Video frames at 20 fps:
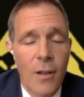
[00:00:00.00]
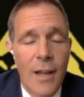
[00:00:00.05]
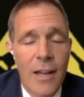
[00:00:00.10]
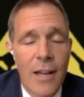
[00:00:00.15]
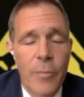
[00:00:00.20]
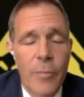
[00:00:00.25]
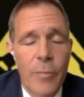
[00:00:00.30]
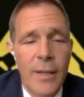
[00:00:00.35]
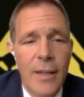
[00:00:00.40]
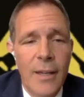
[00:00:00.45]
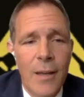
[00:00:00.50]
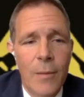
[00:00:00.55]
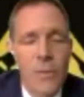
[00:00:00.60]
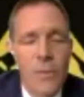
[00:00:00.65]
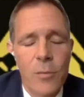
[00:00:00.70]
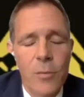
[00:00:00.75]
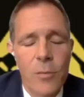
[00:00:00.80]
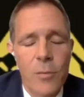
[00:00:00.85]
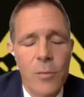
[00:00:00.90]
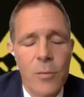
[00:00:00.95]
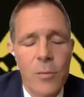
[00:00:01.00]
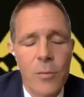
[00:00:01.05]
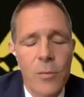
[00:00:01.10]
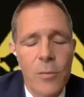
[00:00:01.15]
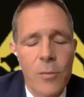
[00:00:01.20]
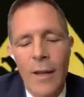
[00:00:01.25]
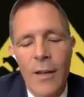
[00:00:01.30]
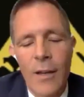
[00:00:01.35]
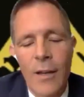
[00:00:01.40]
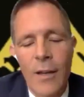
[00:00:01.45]
of PMs and portfolio
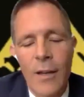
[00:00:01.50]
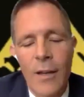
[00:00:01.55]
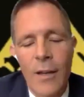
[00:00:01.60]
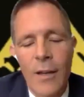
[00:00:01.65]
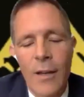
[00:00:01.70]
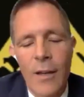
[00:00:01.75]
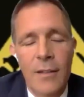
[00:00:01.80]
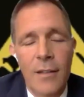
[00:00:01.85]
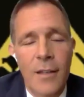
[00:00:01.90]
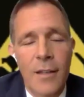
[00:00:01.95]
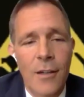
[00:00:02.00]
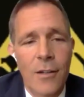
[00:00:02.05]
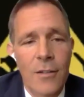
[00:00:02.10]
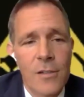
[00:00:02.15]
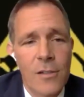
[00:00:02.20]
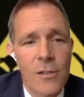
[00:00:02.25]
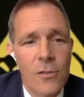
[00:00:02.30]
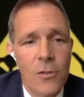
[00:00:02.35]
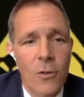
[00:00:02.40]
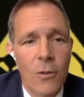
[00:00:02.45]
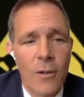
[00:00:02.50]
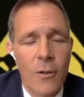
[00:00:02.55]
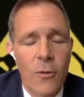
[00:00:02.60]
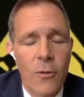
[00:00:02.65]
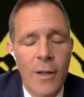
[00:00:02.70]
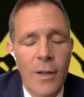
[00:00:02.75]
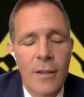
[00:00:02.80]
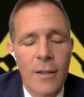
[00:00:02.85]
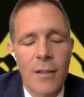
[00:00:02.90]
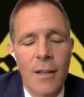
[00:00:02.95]
managers throughout the years, and certainly
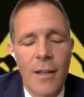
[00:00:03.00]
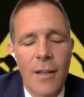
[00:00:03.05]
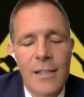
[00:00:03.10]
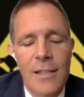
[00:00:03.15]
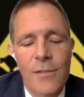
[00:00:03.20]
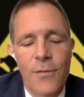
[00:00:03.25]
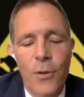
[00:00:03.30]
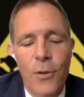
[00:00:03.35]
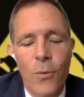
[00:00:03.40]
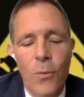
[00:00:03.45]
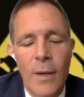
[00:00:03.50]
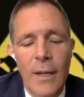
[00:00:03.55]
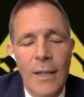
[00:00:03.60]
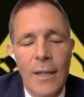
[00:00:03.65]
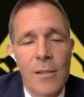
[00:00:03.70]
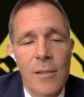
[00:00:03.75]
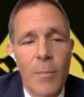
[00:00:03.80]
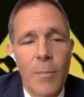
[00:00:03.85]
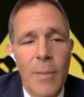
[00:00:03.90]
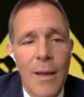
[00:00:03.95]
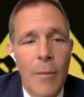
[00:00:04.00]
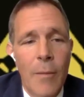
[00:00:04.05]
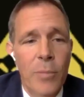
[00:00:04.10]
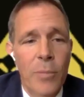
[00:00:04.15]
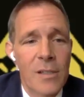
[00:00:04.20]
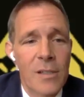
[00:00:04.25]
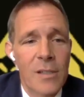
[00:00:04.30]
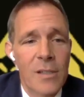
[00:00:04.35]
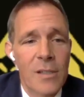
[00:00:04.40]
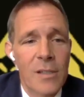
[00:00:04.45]
throughout the last few weeks, about
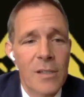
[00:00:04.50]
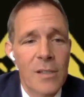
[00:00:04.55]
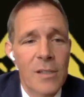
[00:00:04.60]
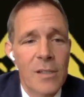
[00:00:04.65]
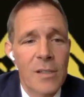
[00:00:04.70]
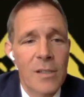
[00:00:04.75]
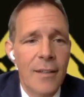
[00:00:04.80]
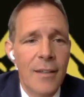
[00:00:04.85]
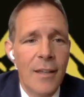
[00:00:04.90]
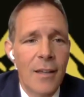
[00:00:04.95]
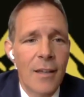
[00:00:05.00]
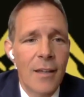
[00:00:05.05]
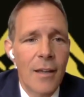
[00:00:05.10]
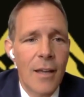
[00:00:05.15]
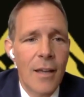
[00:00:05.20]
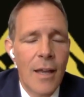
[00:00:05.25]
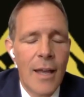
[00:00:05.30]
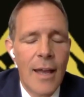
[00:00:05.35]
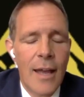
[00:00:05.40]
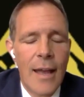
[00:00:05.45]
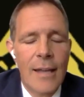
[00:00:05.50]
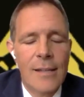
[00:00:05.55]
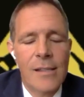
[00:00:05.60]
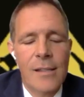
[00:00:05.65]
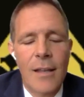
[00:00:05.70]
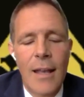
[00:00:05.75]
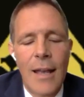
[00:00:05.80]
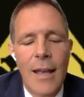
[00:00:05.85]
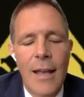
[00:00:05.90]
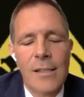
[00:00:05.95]
precisely that idea.
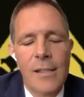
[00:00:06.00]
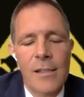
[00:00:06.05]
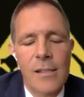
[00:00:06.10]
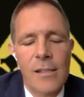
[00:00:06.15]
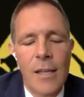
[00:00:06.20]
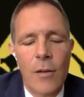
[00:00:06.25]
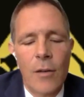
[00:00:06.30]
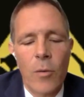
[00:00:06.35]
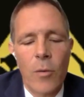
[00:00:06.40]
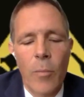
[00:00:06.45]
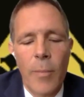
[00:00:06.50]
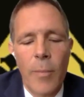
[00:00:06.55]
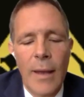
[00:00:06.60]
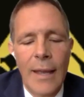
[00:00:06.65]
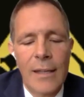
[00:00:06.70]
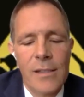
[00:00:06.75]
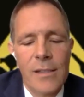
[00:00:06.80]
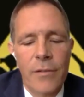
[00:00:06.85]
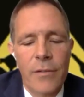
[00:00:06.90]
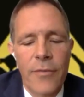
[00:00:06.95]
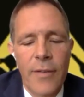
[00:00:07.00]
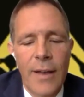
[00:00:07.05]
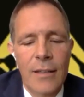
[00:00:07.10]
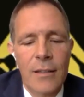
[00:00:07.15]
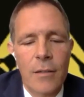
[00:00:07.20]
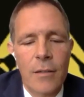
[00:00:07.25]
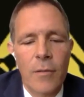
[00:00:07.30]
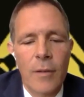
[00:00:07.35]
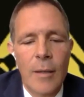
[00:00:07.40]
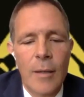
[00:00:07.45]
Has the central banks
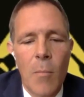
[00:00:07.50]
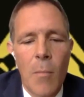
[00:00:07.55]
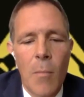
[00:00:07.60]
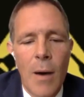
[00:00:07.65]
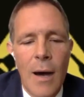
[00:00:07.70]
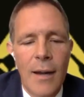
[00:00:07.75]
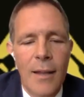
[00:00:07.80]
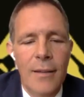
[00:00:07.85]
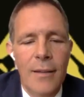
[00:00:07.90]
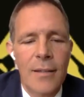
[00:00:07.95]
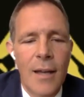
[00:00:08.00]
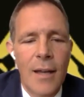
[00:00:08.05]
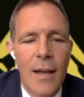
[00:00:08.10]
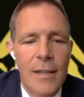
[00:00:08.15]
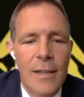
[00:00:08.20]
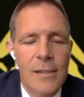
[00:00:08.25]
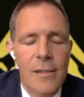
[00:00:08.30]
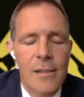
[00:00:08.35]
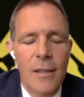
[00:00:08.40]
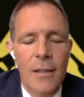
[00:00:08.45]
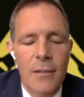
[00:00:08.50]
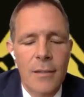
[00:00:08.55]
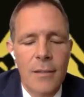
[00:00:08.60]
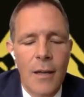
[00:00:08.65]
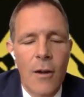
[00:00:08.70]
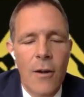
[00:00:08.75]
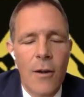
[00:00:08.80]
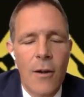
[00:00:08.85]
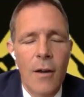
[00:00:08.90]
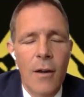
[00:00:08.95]
effectively monetized the
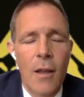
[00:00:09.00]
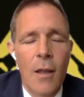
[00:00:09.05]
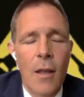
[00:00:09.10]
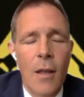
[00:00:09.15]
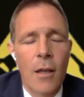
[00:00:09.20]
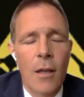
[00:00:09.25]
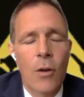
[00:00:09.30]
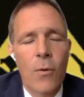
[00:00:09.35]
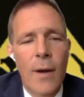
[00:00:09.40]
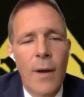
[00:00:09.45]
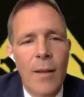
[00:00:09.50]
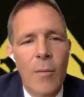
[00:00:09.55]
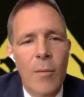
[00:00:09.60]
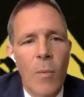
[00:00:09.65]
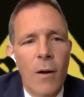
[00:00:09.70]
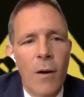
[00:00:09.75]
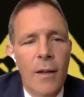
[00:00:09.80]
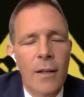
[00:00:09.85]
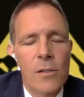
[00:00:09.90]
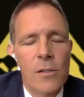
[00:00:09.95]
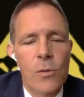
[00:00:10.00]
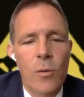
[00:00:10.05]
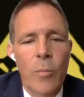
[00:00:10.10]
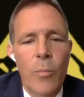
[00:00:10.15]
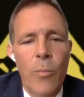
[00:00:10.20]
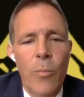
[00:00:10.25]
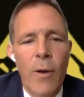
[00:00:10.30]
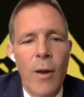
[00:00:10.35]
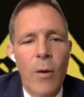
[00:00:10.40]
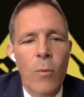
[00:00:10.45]
entire credit markets to
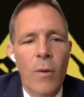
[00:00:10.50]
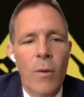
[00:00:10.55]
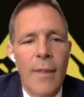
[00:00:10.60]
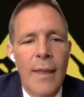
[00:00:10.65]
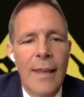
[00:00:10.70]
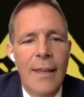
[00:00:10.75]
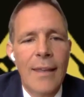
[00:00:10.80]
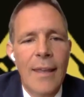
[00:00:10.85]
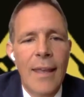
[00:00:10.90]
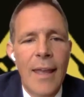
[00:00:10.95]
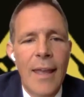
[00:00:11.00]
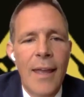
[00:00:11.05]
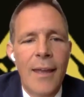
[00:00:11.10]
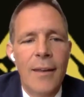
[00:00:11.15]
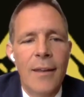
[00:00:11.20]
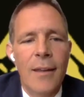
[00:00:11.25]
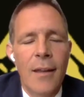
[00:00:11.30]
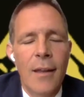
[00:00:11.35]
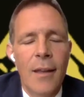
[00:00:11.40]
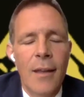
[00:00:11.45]
a point where they can